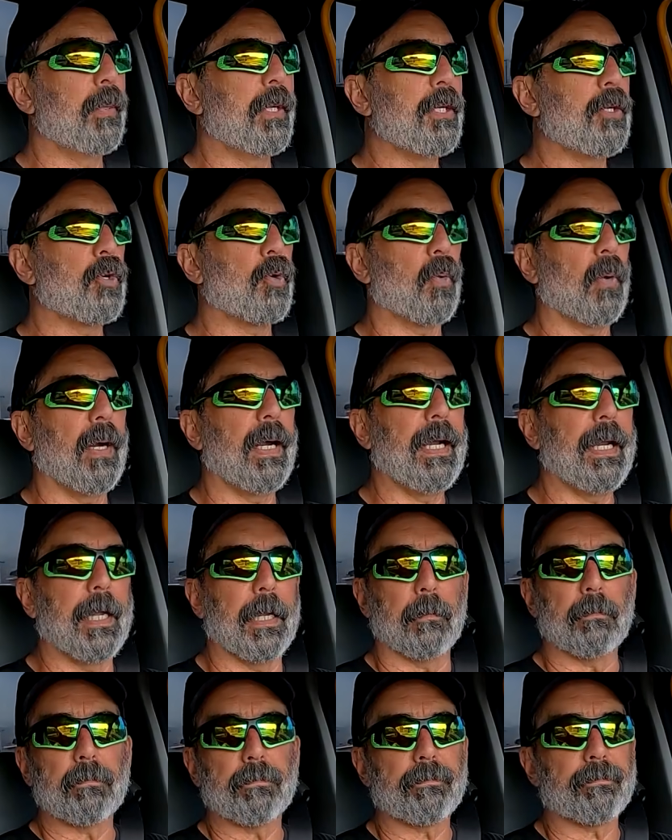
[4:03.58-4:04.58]
be
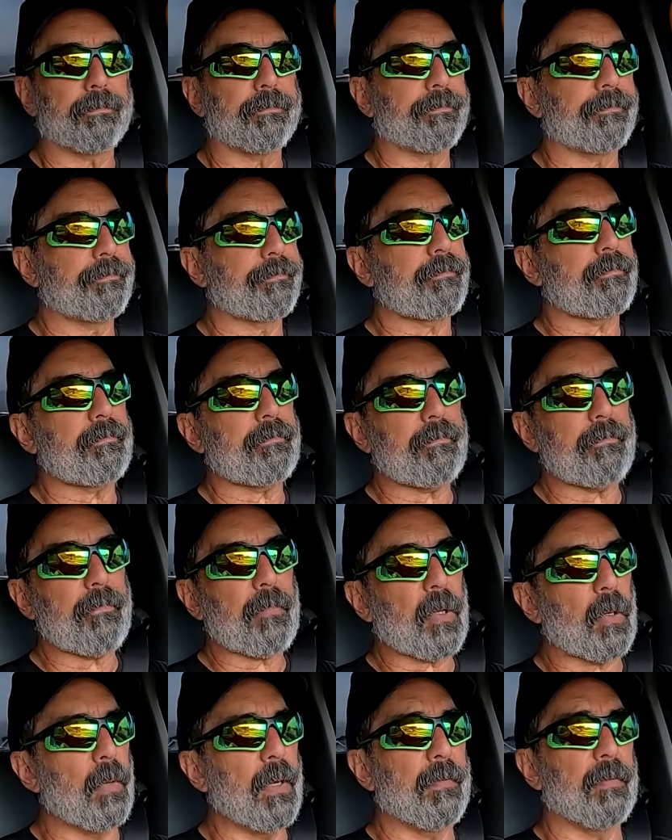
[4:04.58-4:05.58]
training.
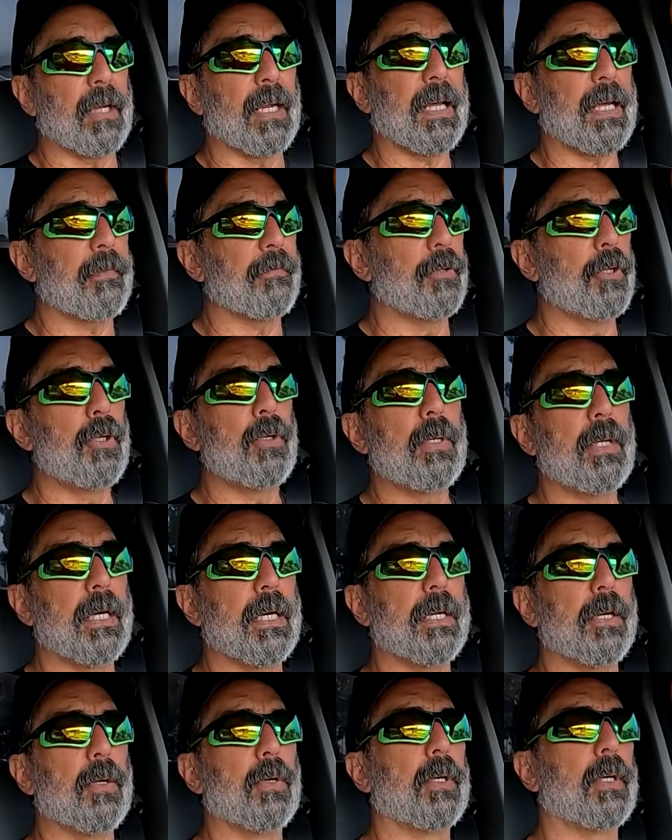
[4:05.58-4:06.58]
We have a lot of new
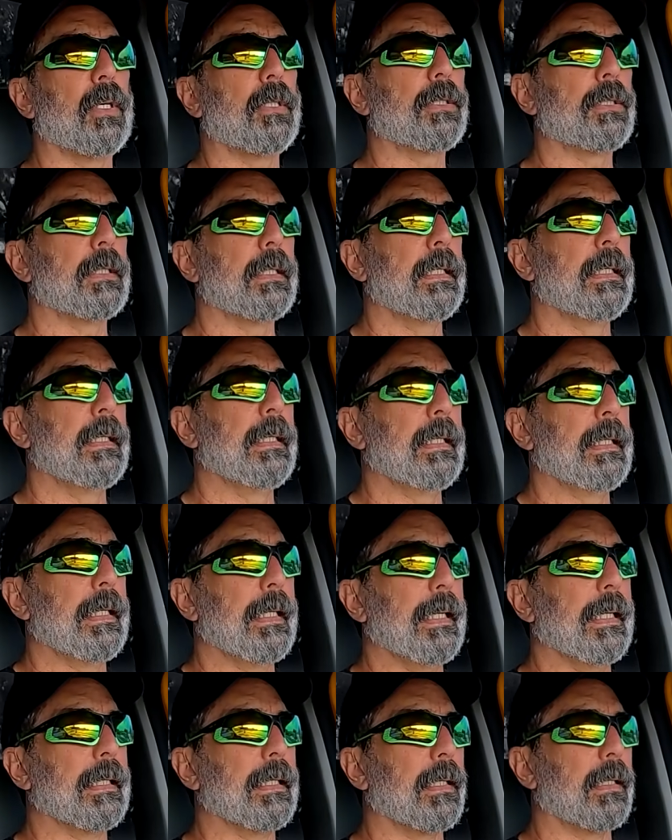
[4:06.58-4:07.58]
gun owners
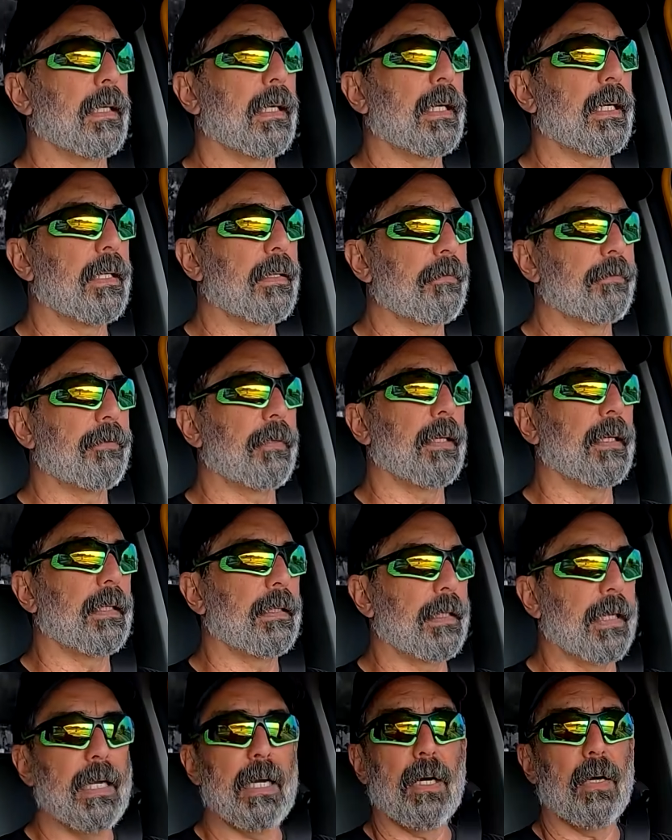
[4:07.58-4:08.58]
and a lot of
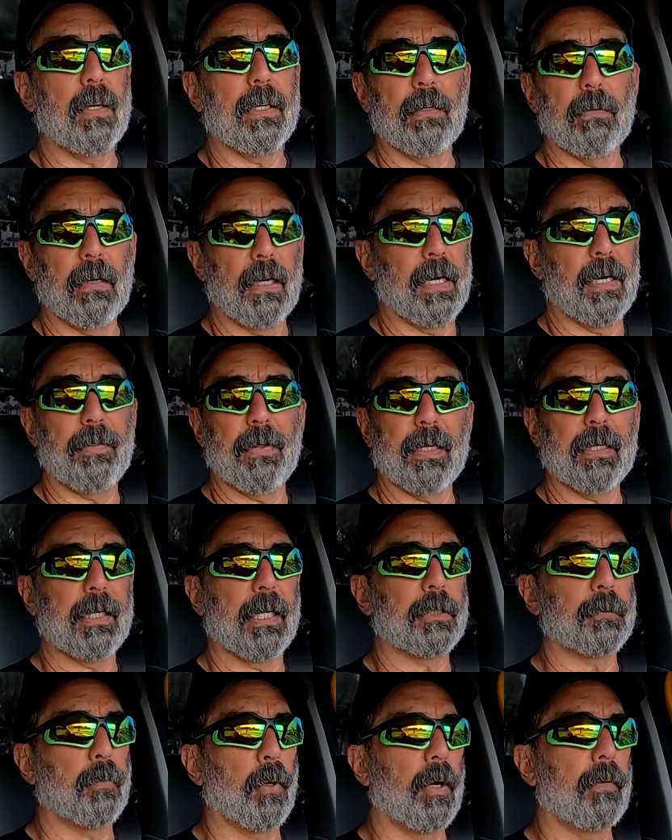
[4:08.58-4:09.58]
now, and I think
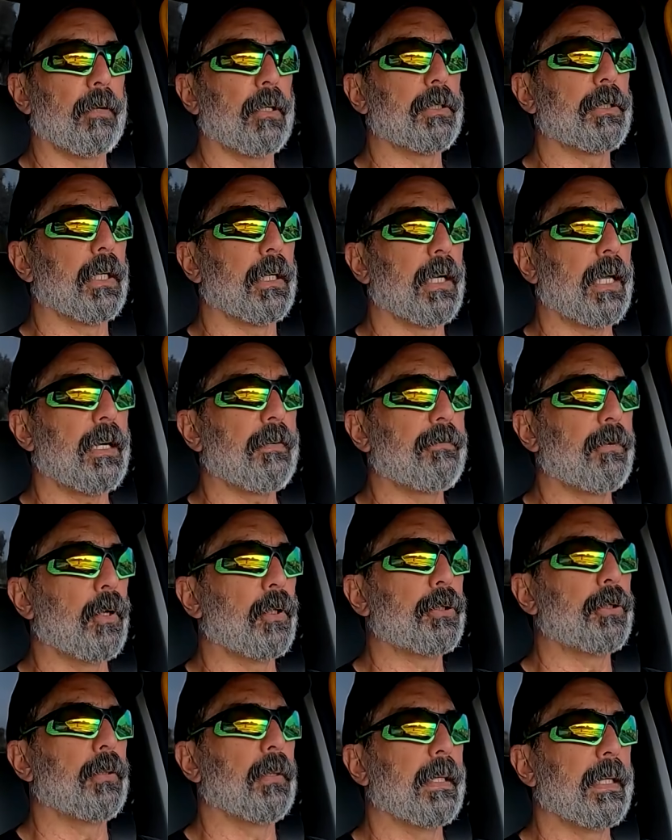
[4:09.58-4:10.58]
that's marvelous, and a lot of
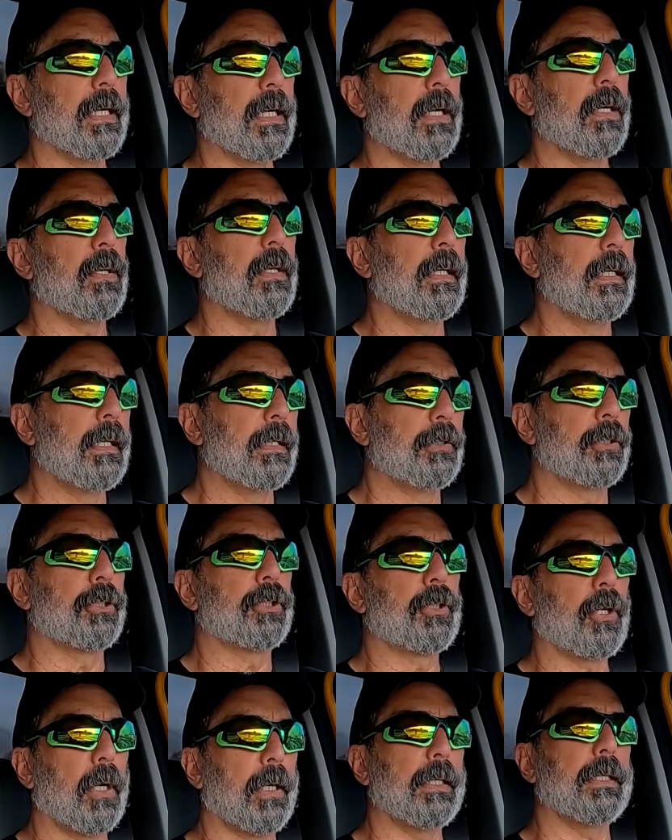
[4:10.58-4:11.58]
folks who are now
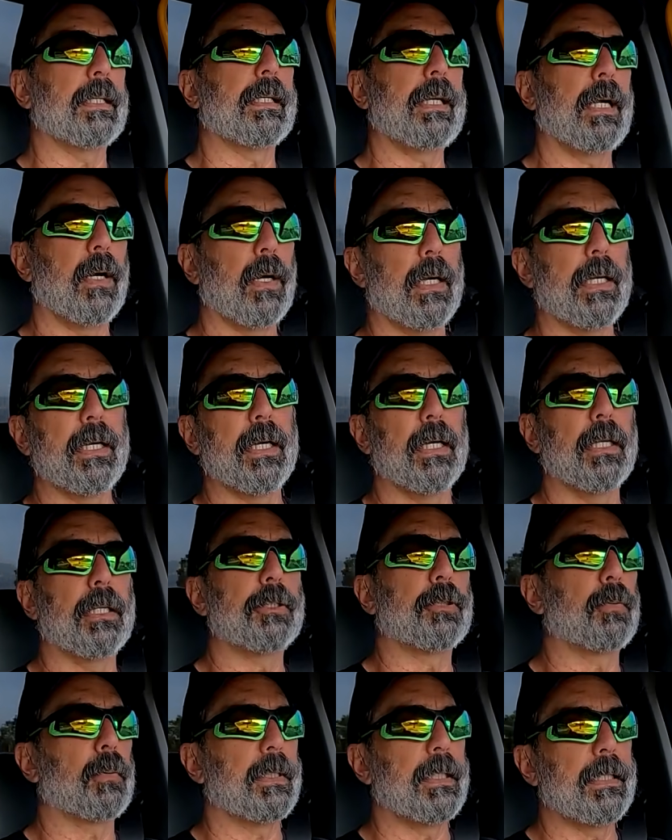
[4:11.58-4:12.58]
just starting to carry
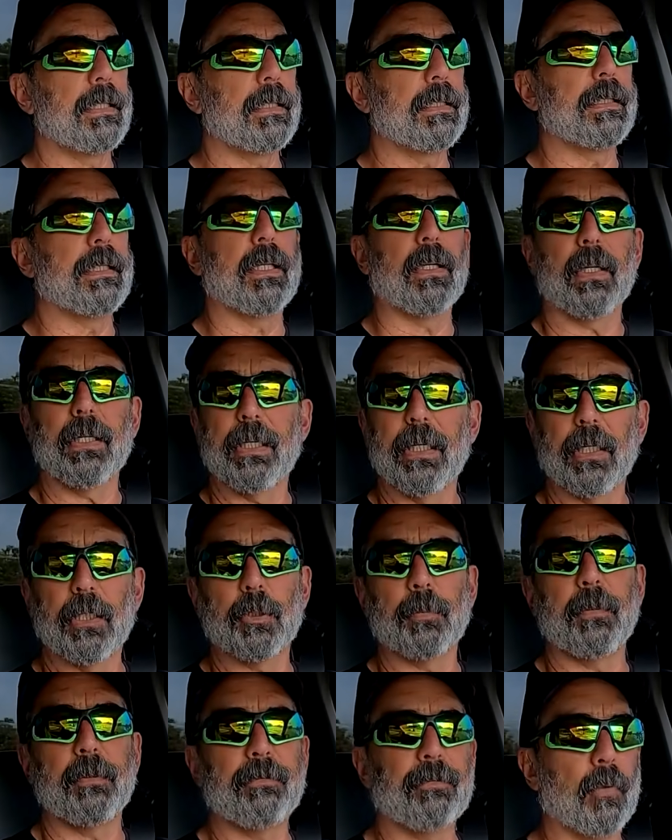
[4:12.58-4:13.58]
guns where they didn't carry
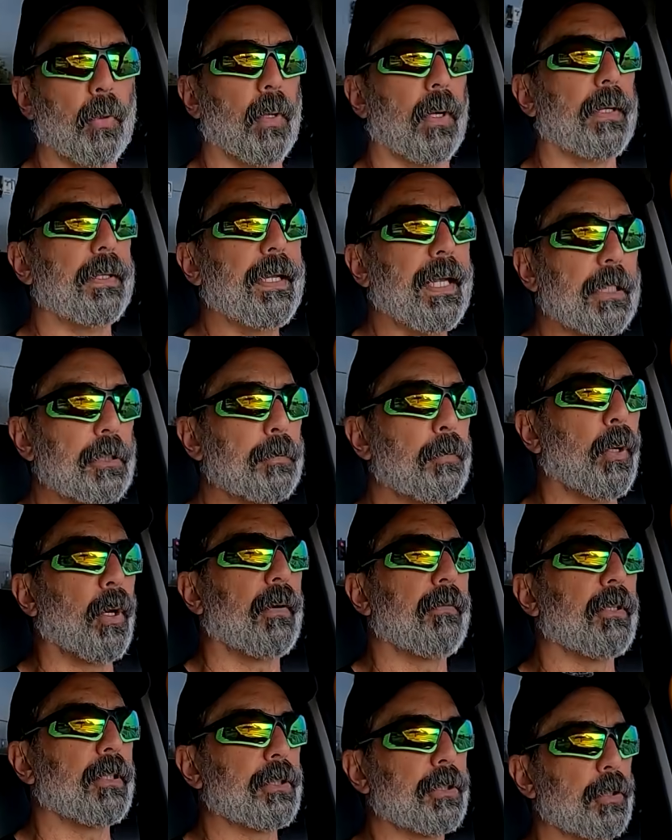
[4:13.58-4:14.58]
guns before, and that's
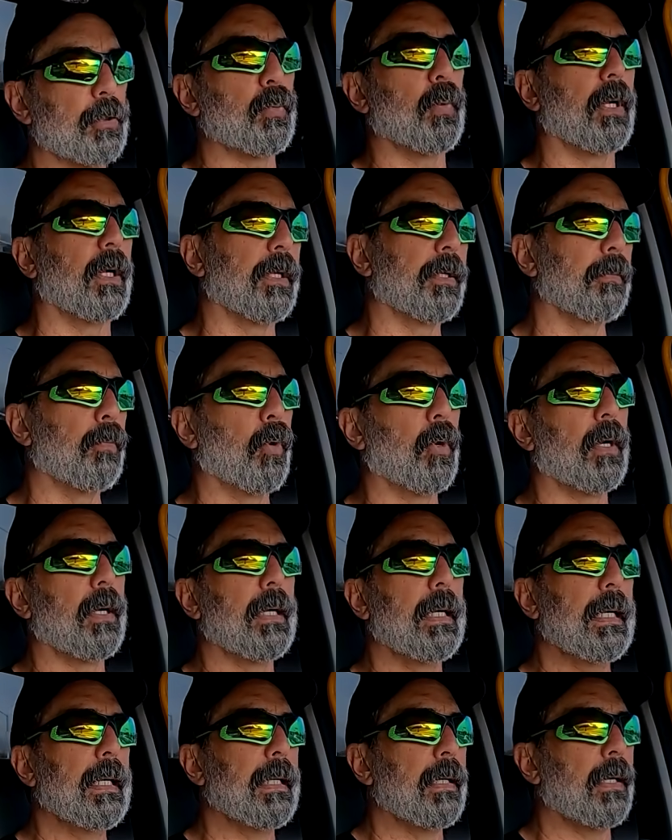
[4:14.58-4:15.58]
marvelous as well. The more
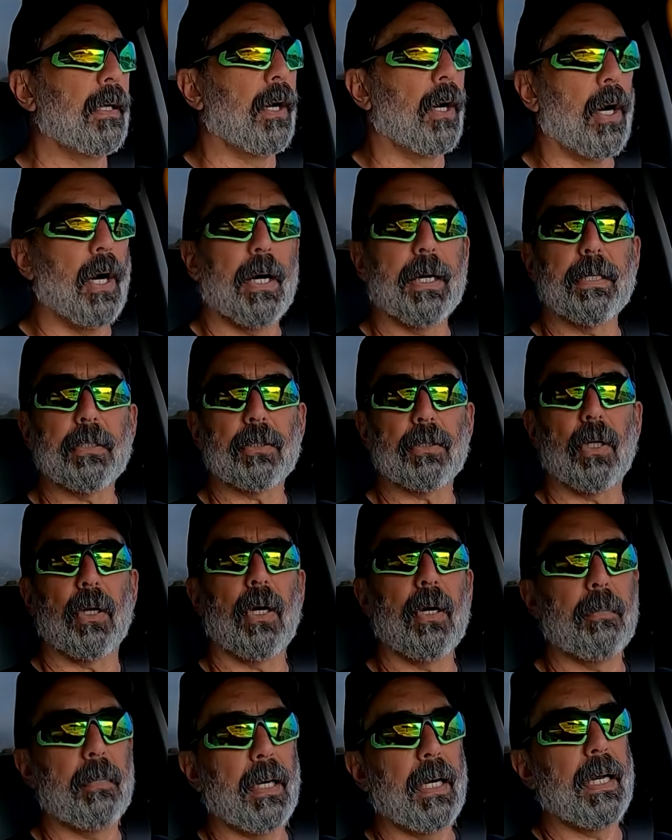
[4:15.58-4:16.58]
honest,
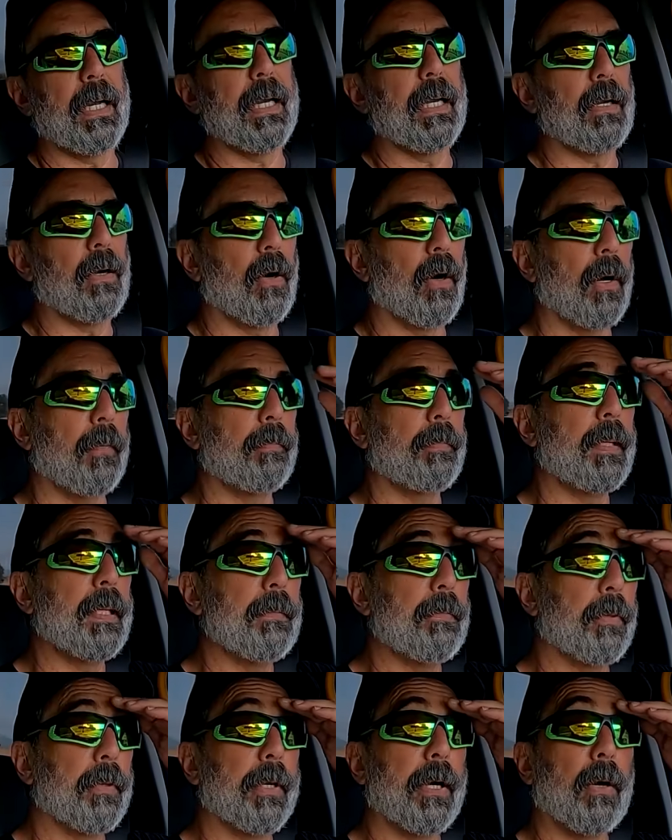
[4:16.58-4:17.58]
law-abiding, armed
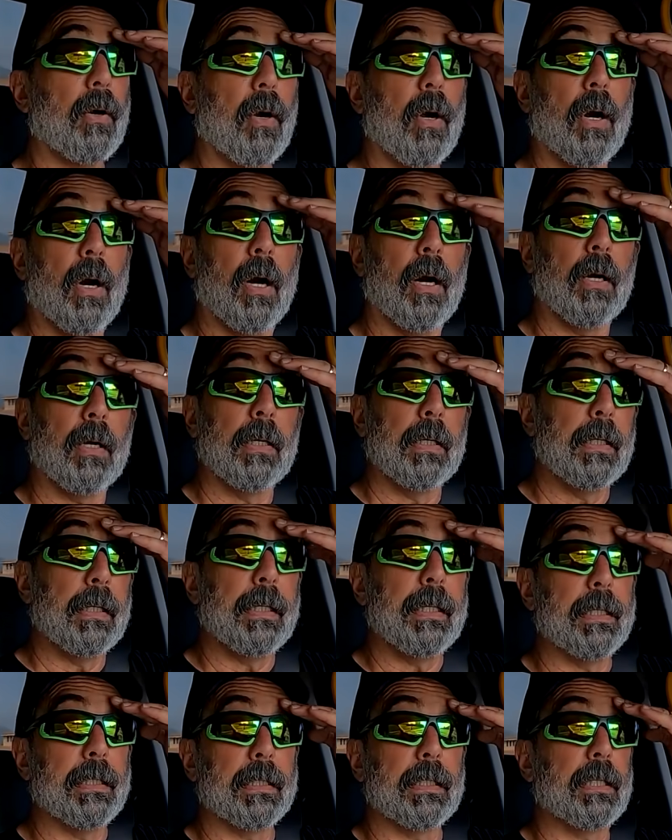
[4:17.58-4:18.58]
people there are
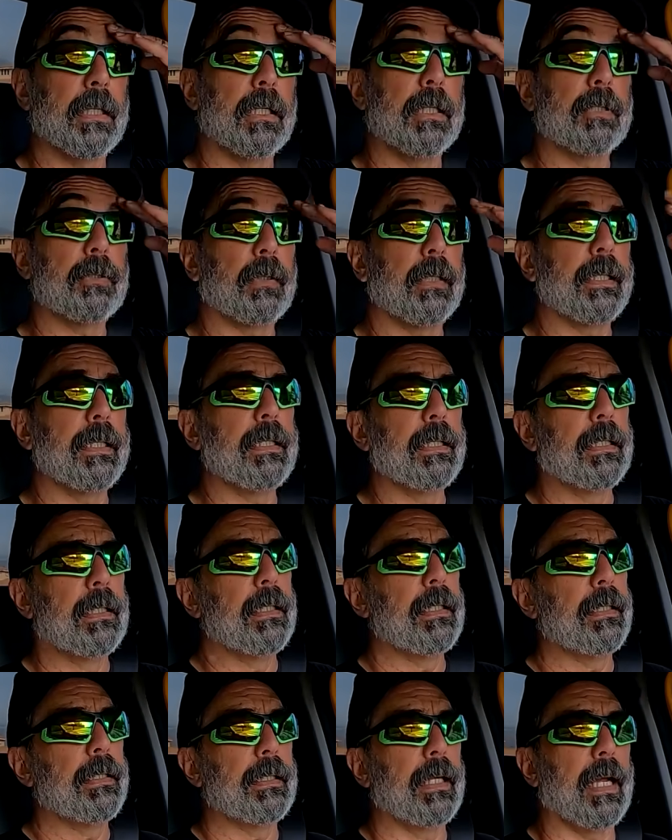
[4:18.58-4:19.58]
in the country,
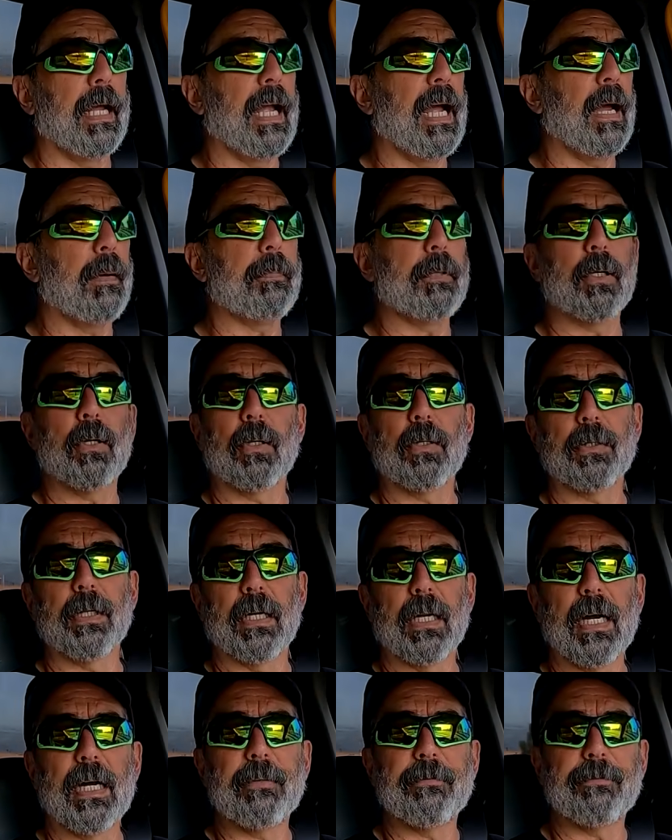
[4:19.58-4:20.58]
the happier
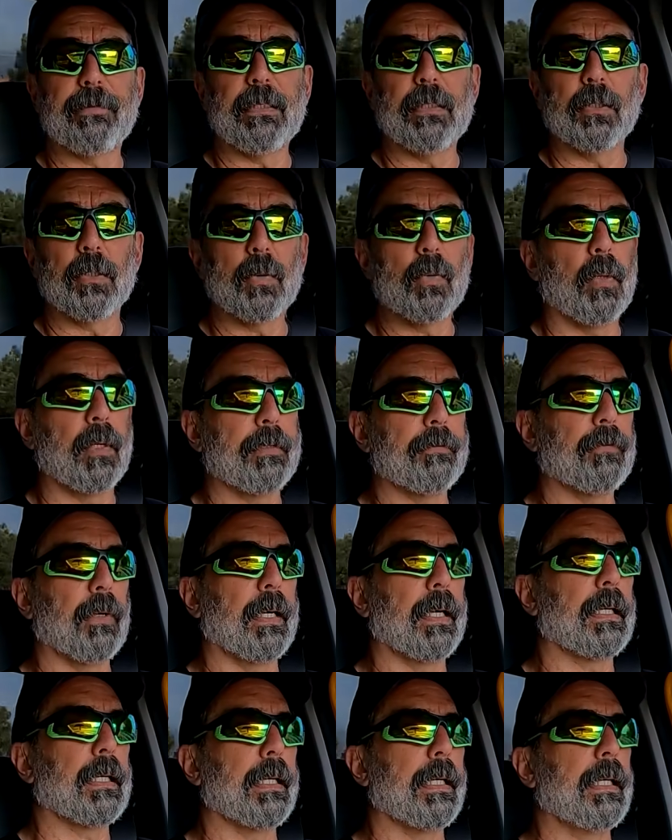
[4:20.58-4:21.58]
that I feel, quite
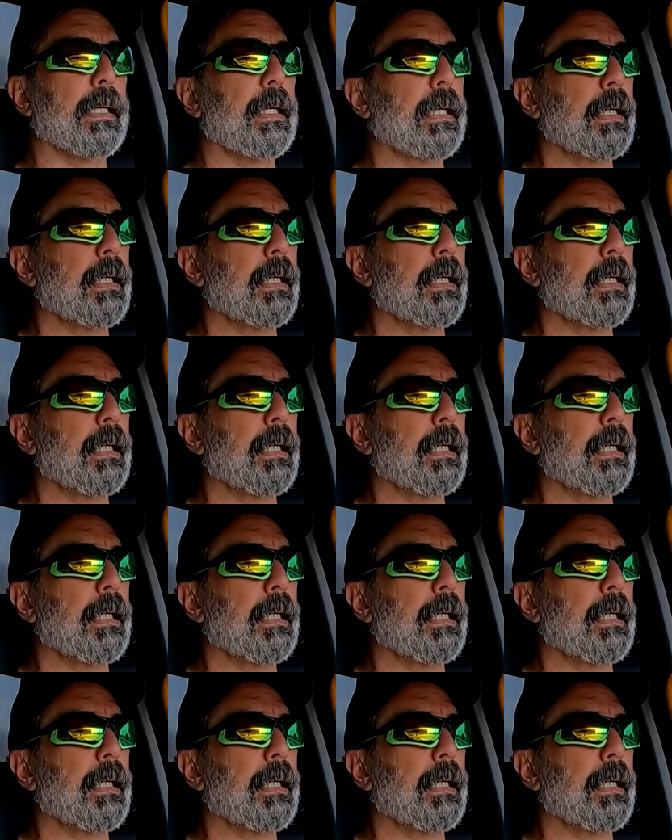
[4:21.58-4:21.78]
frankly.